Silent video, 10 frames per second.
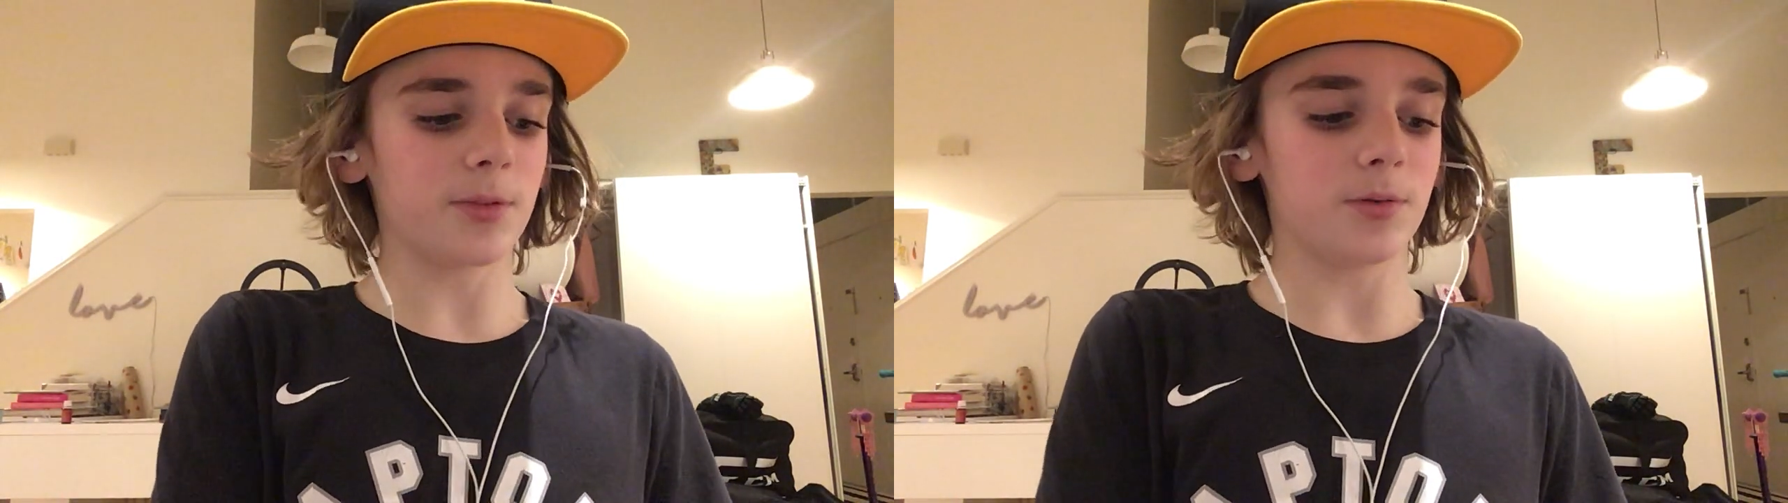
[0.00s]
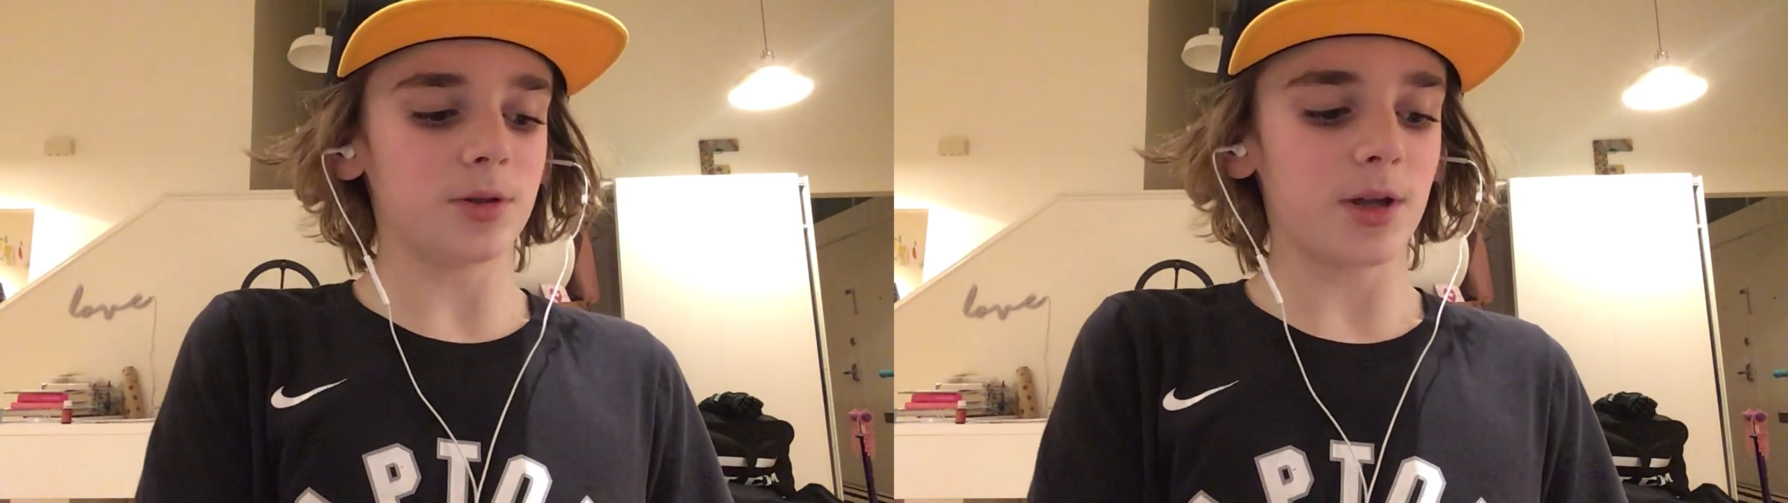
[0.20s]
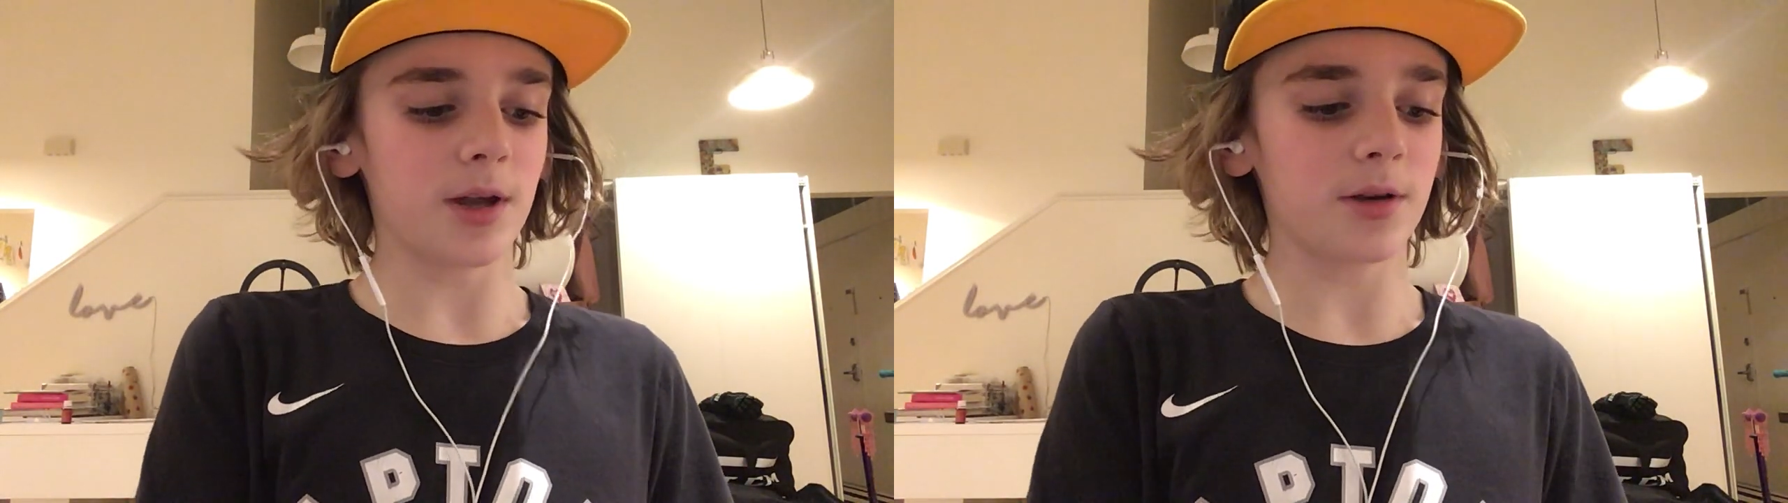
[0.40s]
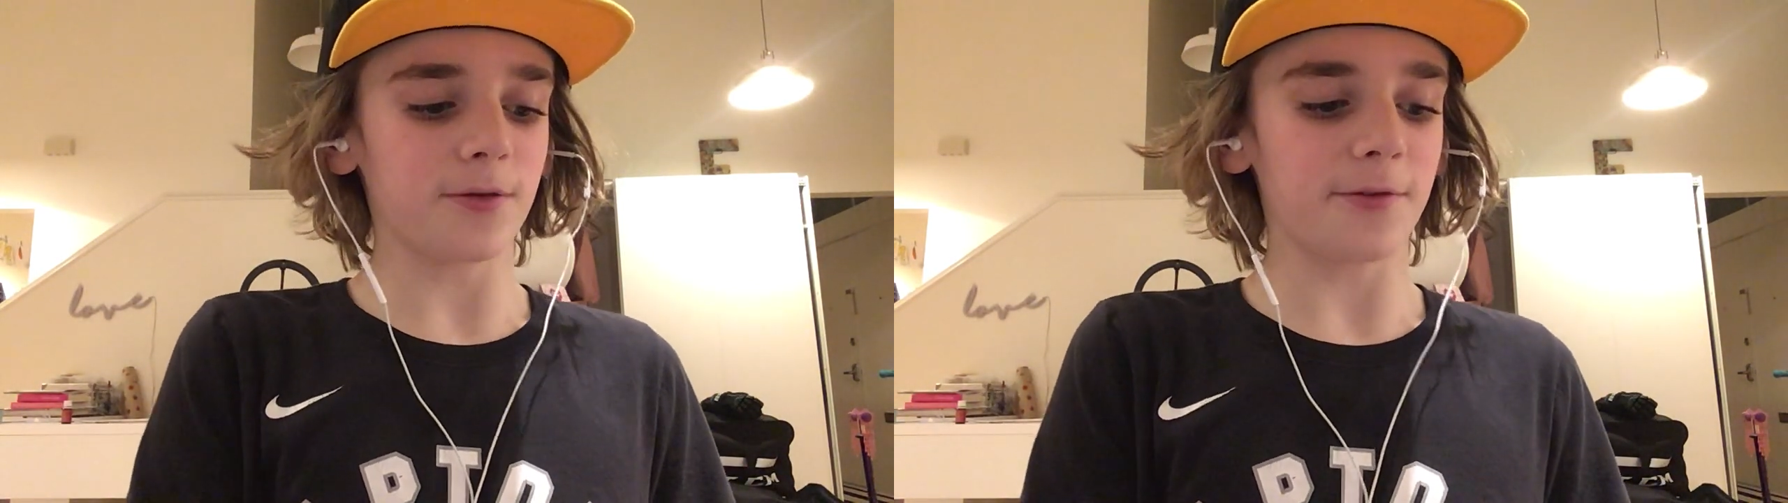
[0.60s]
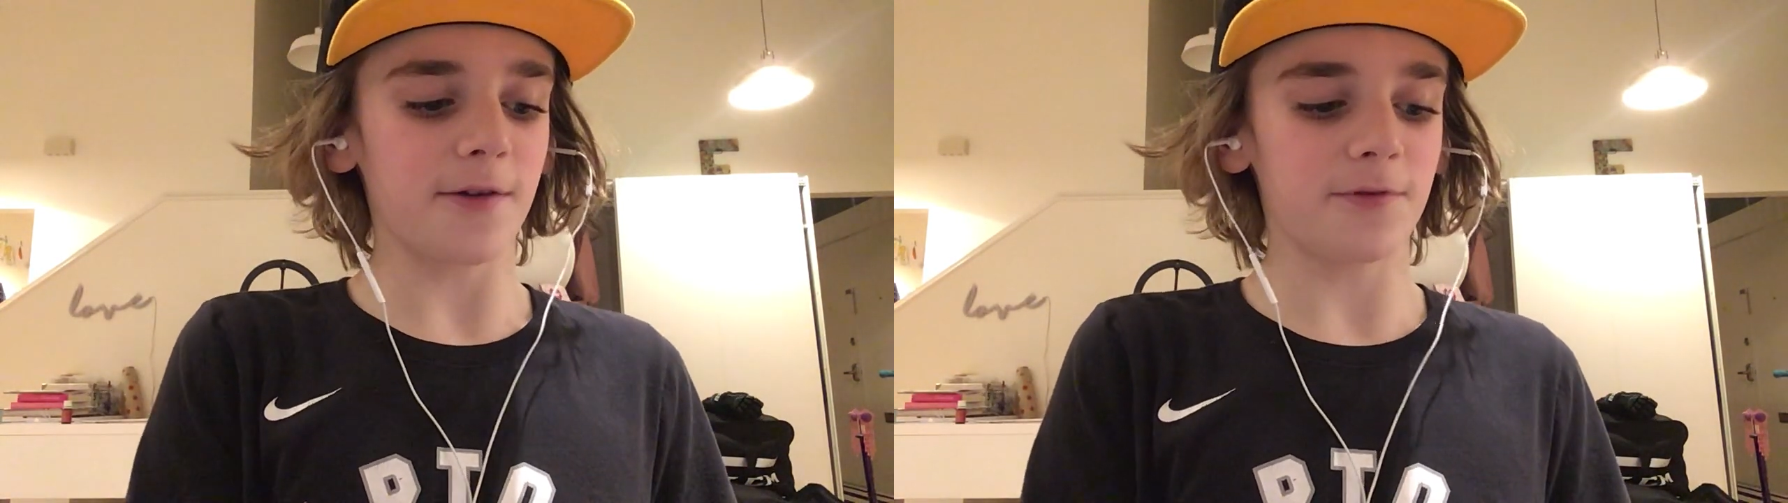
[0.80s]
but it was 10 to
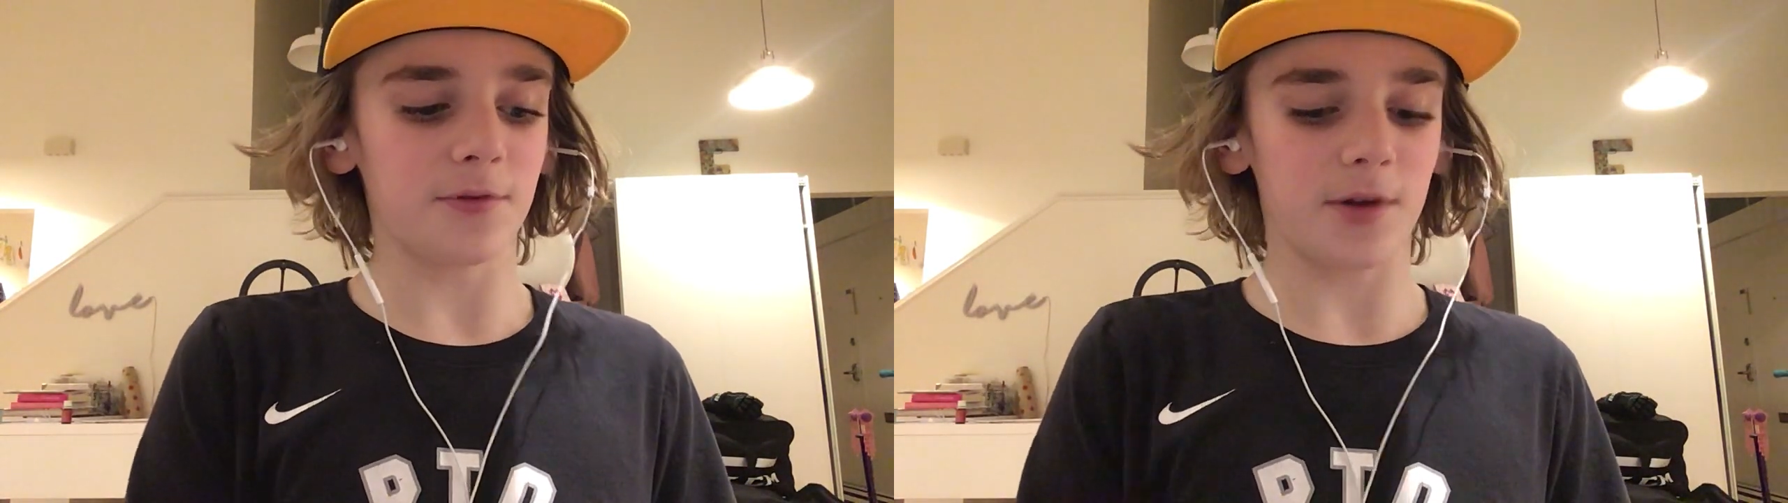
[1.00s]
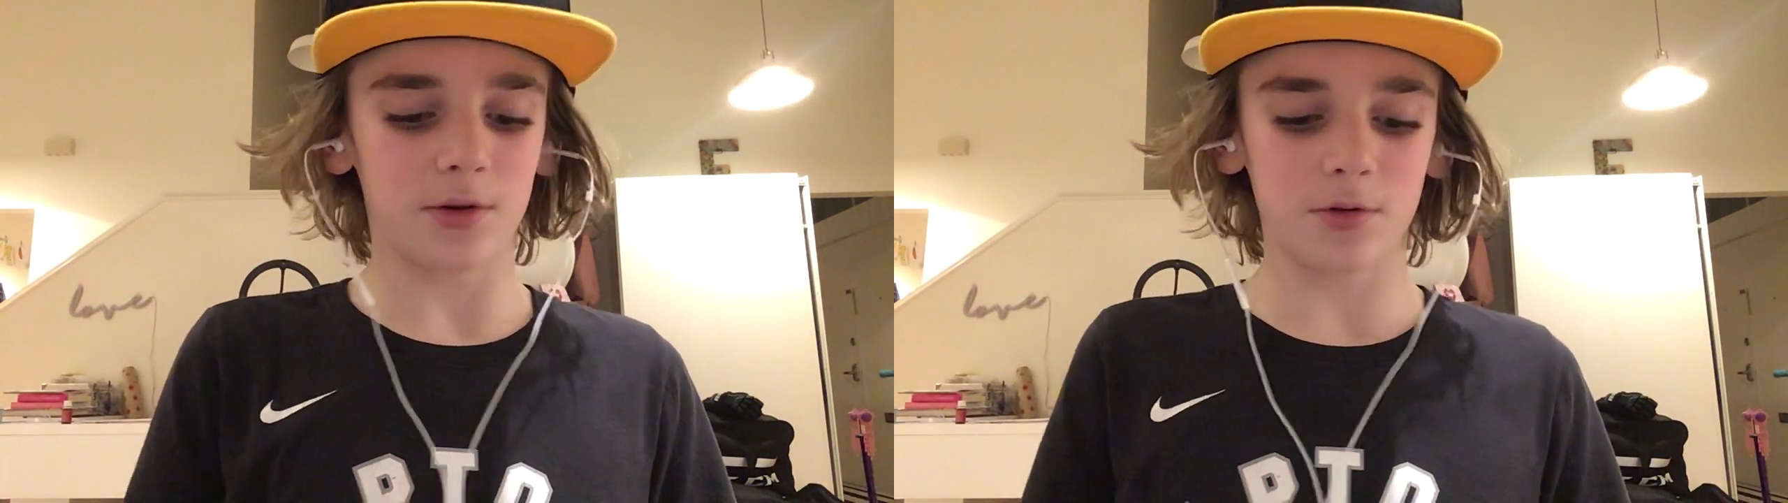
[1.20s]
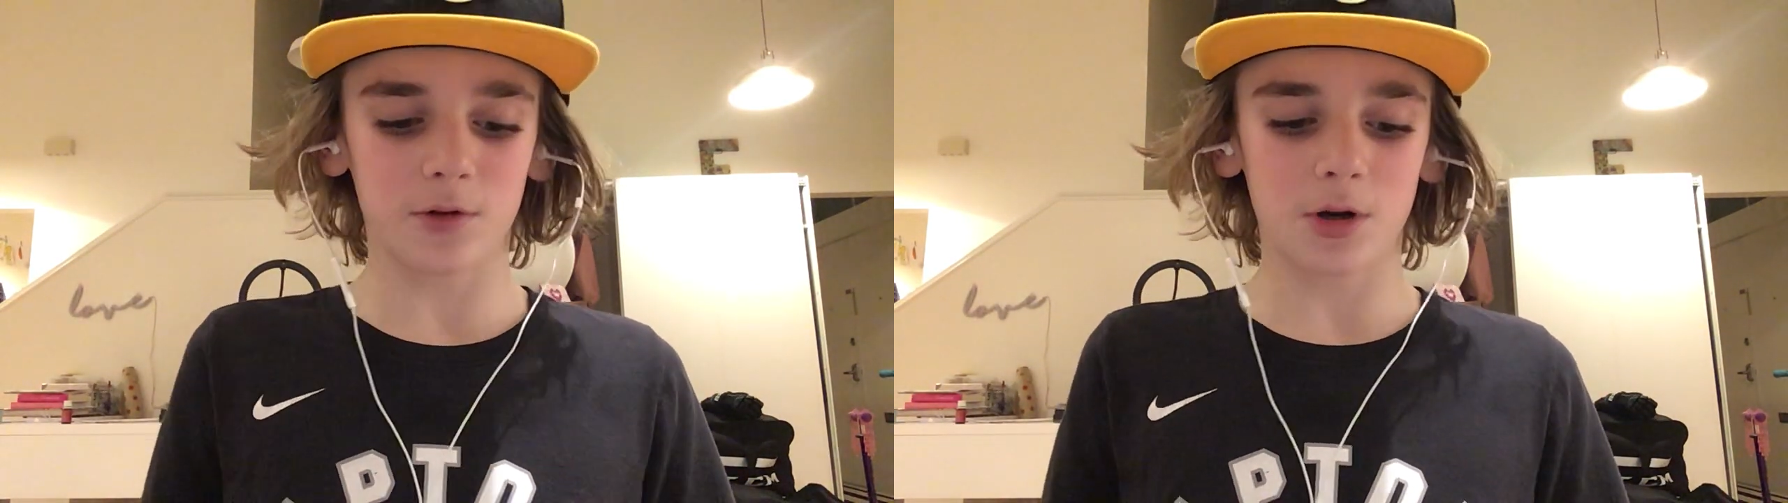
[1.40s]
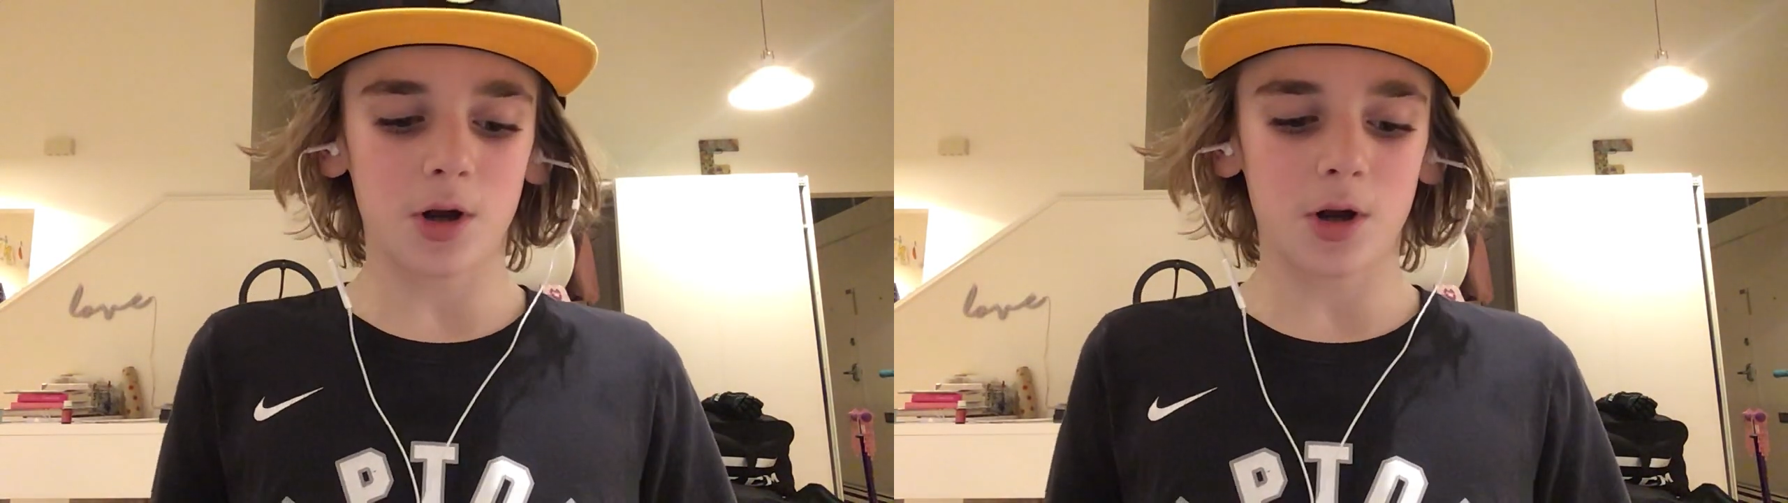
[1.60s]
5 for Vancouver.